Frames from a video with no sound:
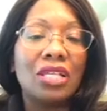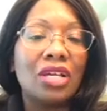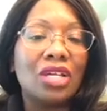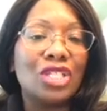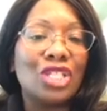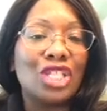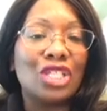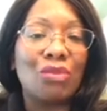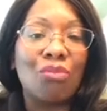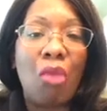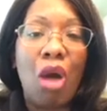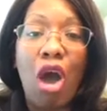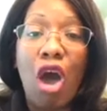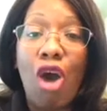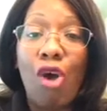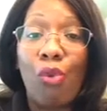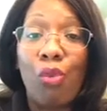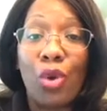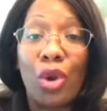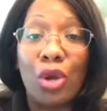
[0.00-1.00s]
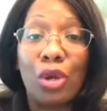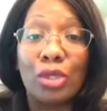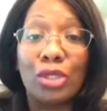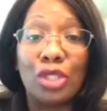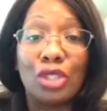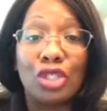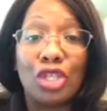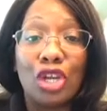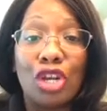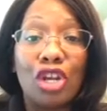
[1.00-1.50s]
a small world in
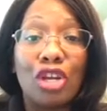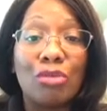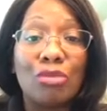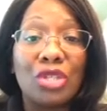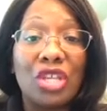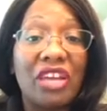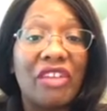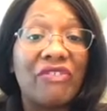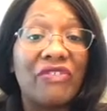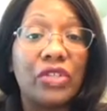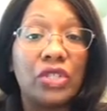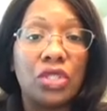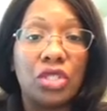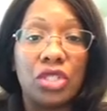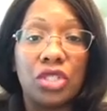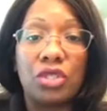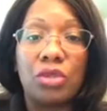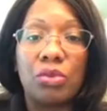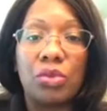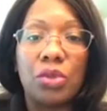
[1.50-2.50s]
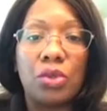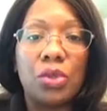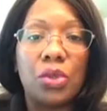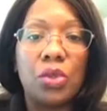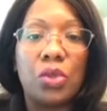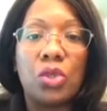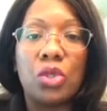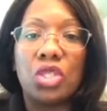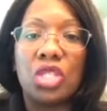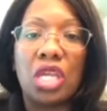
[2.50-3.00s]
terms of physician
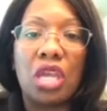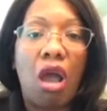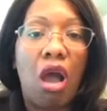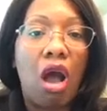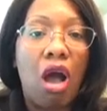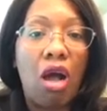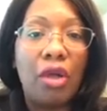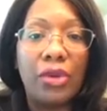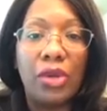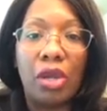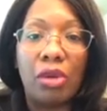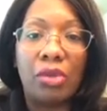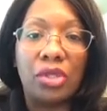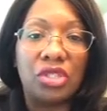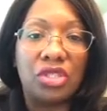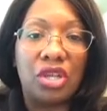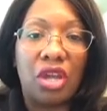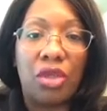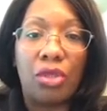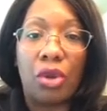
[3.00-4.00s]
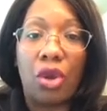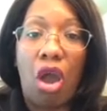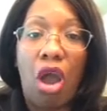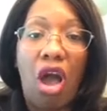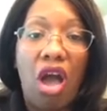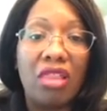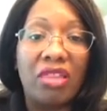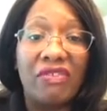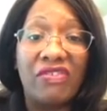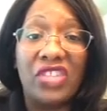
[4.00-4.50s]
recruiters. They all know each other.
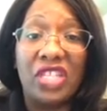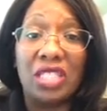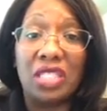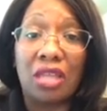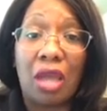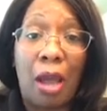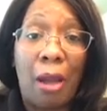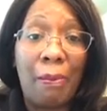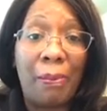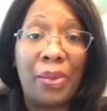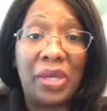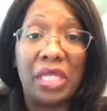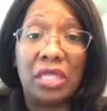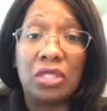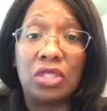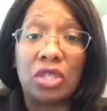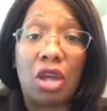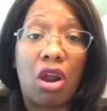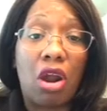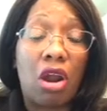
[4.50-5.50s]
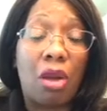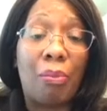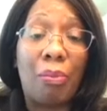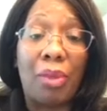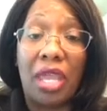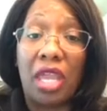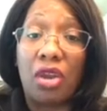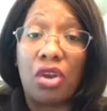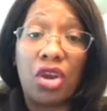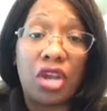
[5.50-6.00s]
All of these companies are
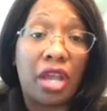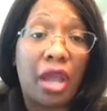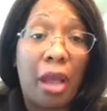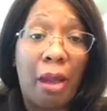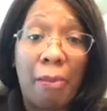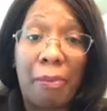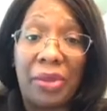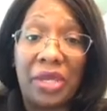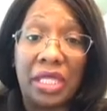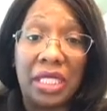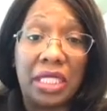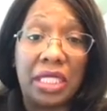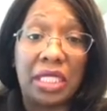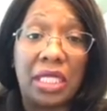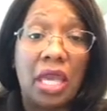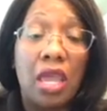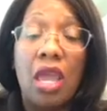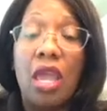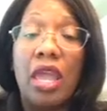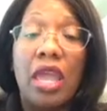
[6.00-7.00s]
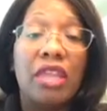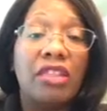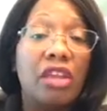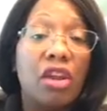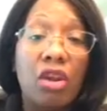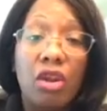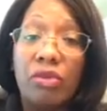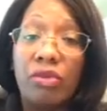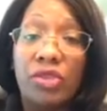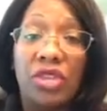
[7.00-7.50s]
parent companies.
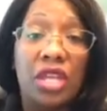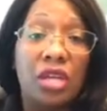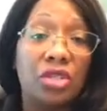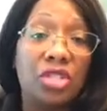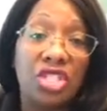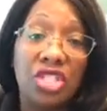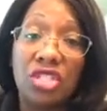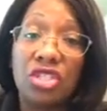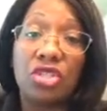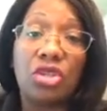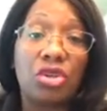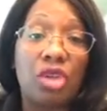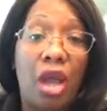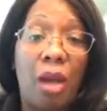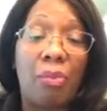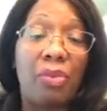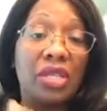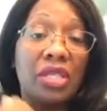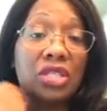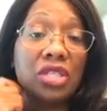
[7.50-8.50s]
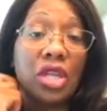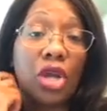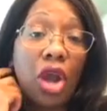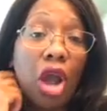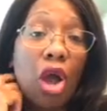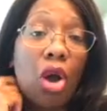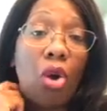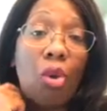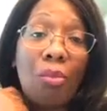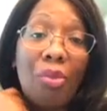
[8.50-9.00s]
They're sister companies. They're
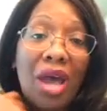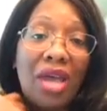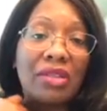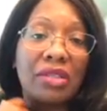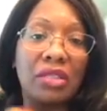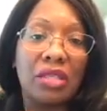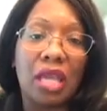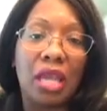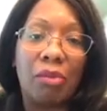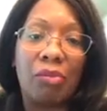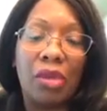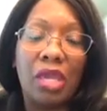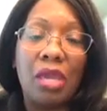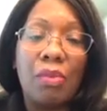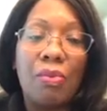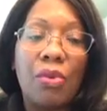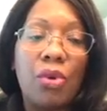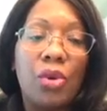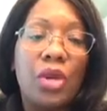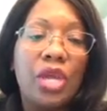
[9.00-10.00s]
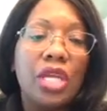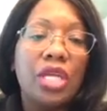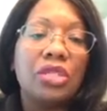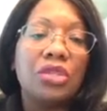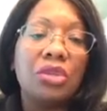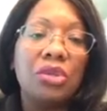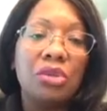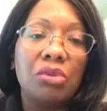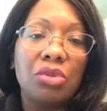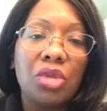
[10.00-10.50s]
owned by the same people. So
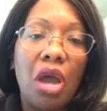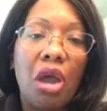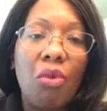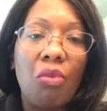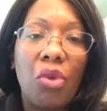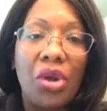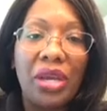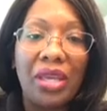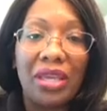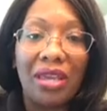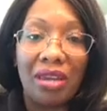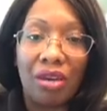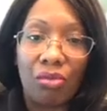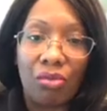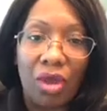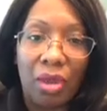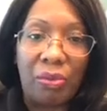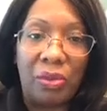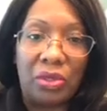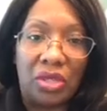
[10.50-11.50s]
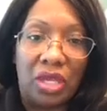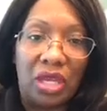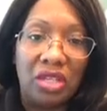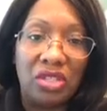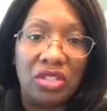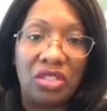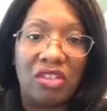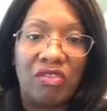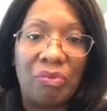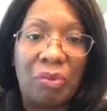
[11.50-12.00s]
you don't want to get a
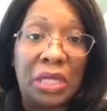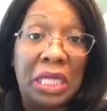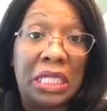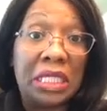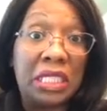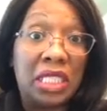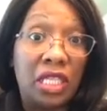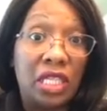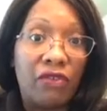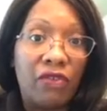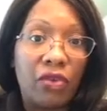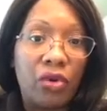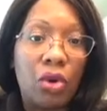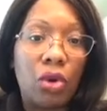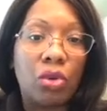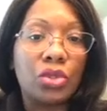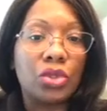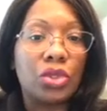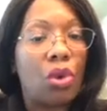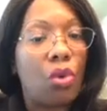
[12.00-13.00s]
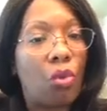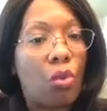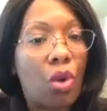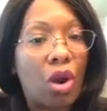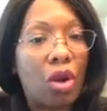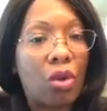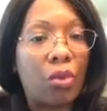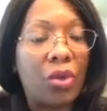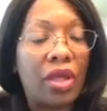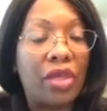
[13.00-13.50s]
reputation of being difficult to
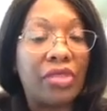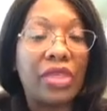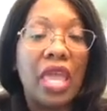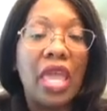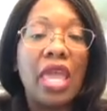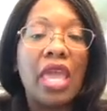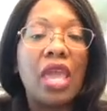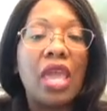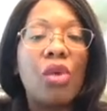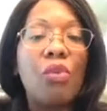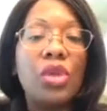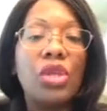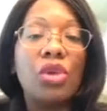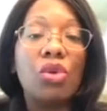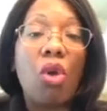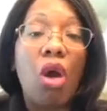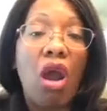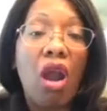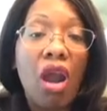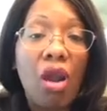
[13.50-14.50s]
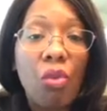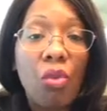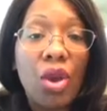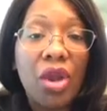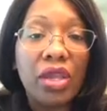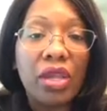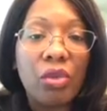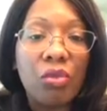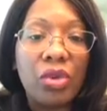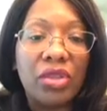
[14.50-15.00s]
work with. And when you are
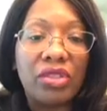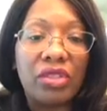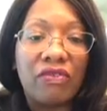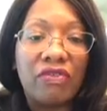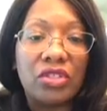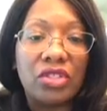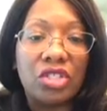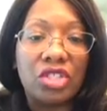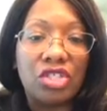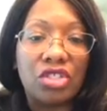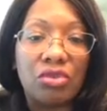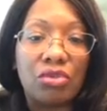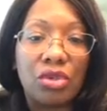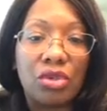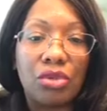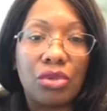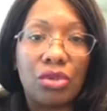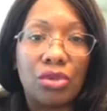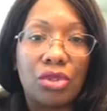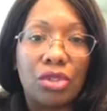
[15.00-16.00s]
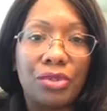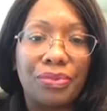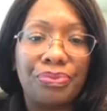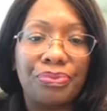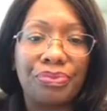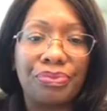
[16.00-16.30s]
working with the physician recruiter,